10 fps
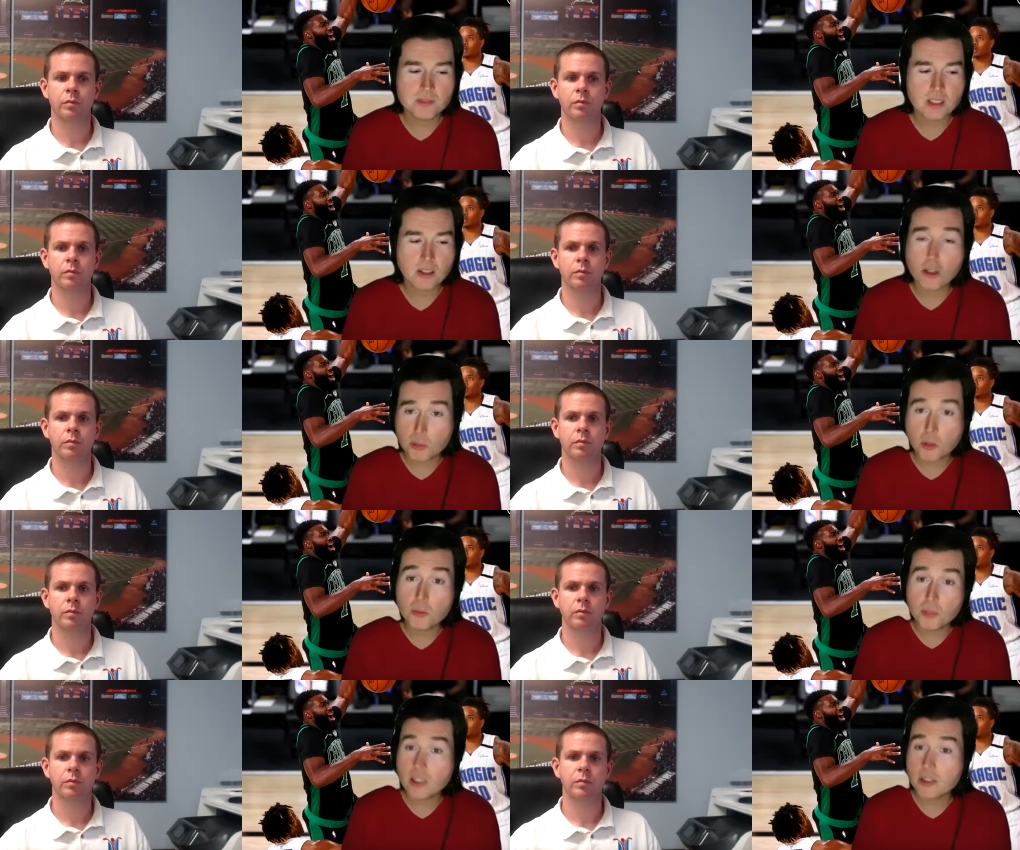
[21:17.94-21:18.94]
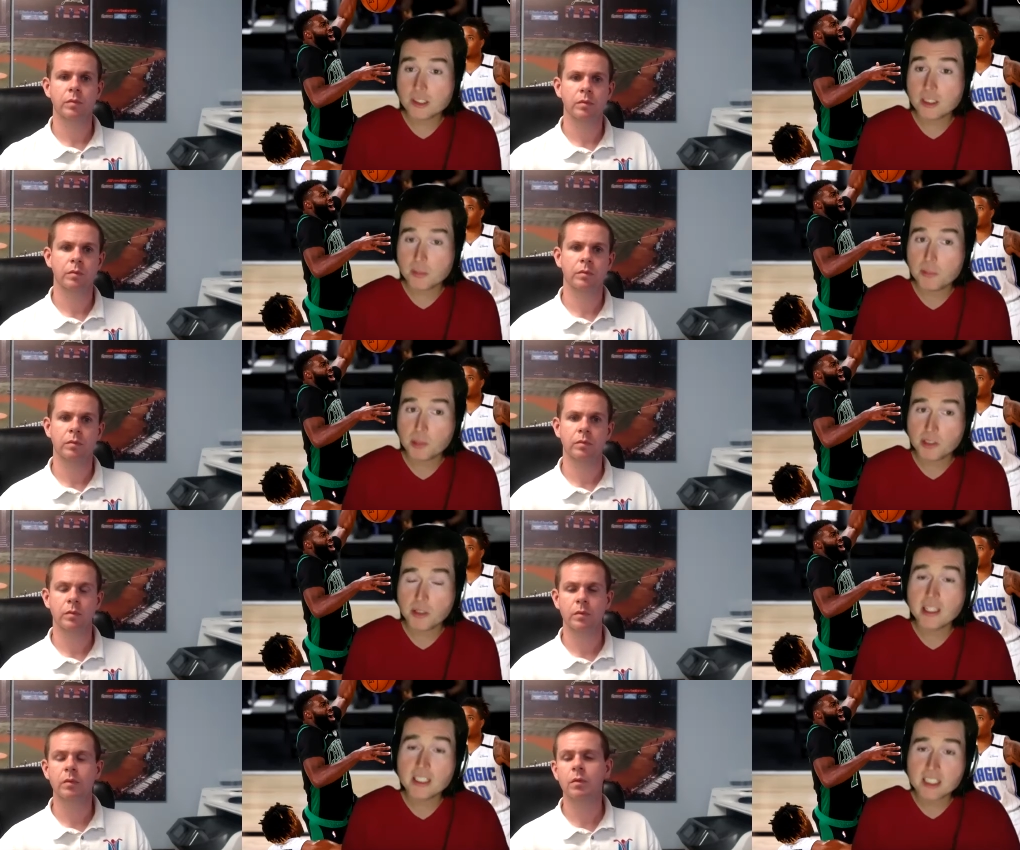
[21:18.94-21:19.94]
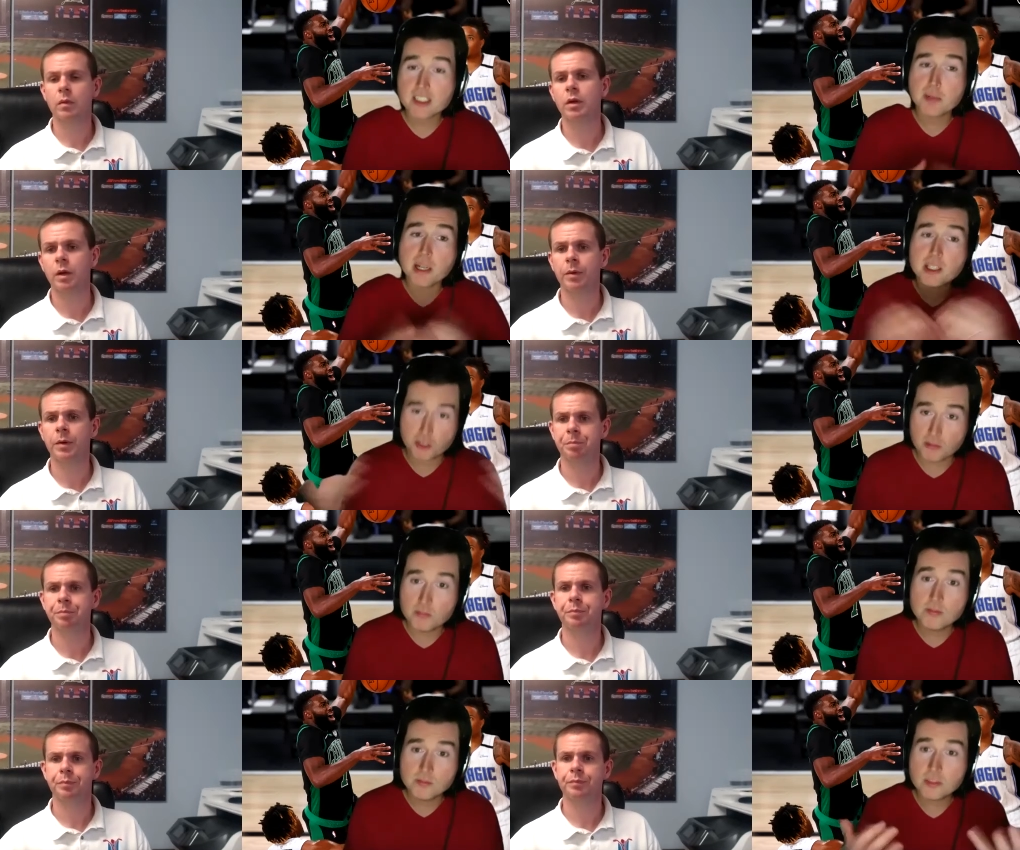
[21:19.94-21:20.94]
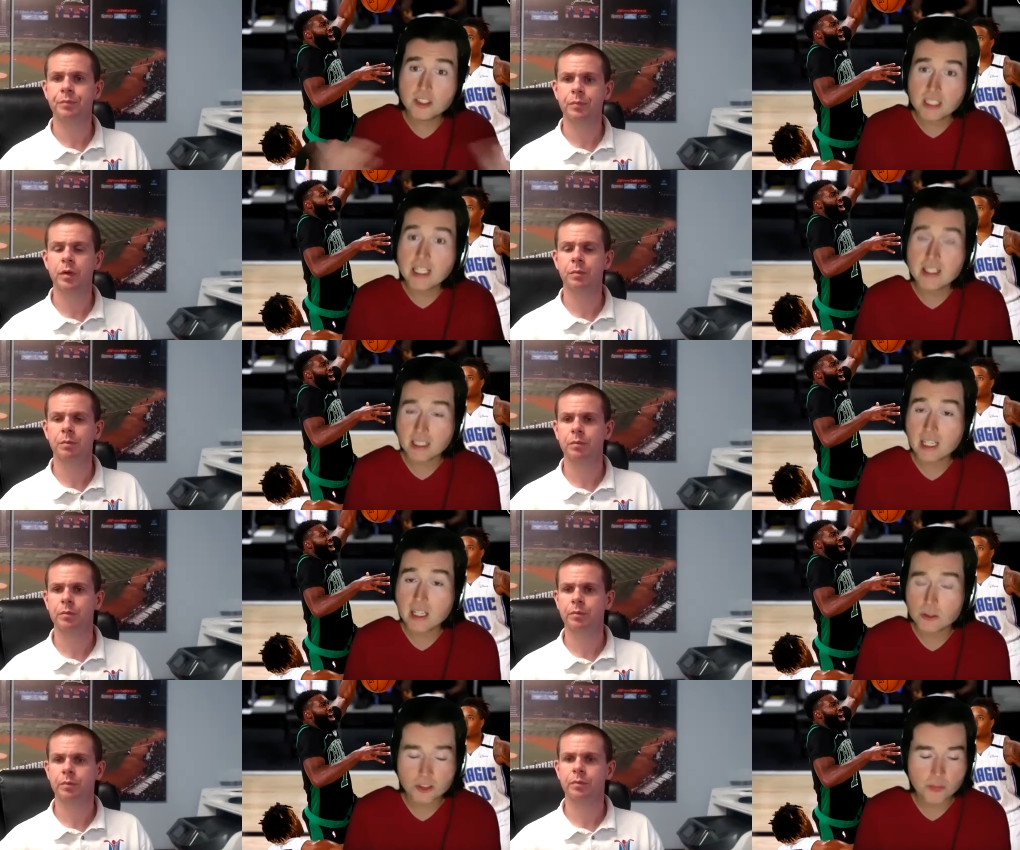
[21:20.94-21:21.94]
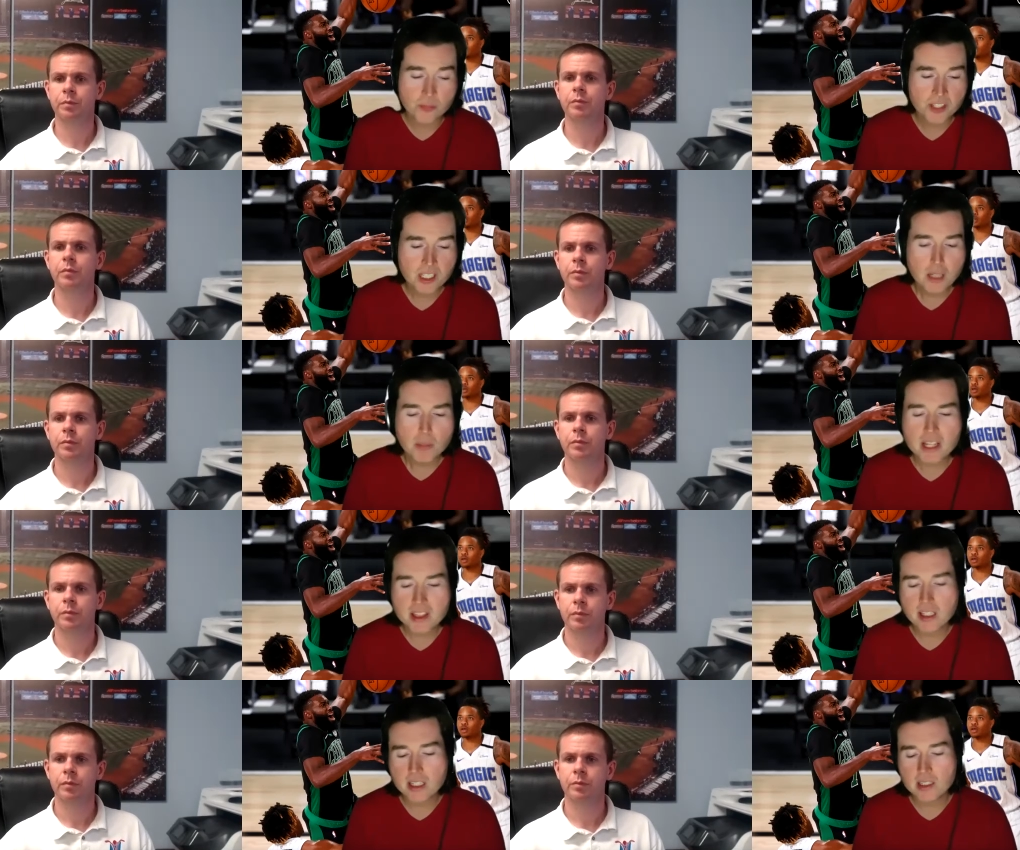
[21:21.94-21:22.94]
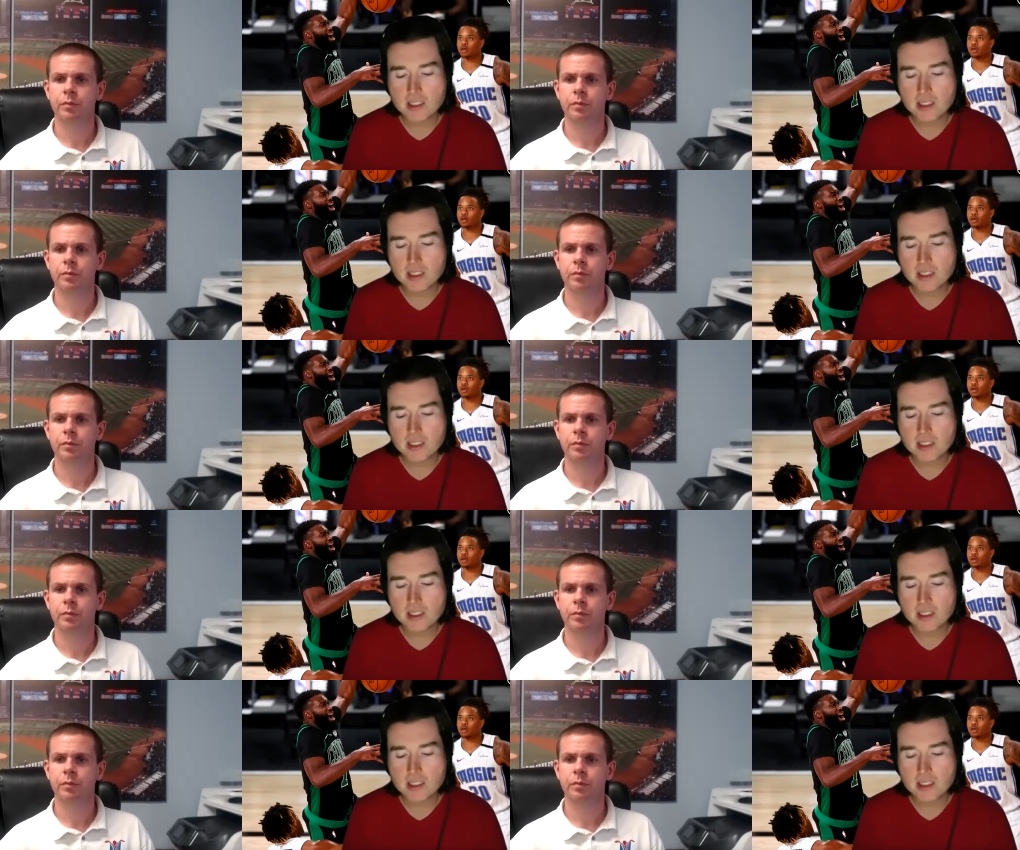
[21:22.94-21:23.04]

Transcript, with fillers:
Speaker 1: horrible, but also can be pretty great. It's that spectrum, just like anything else. But I think,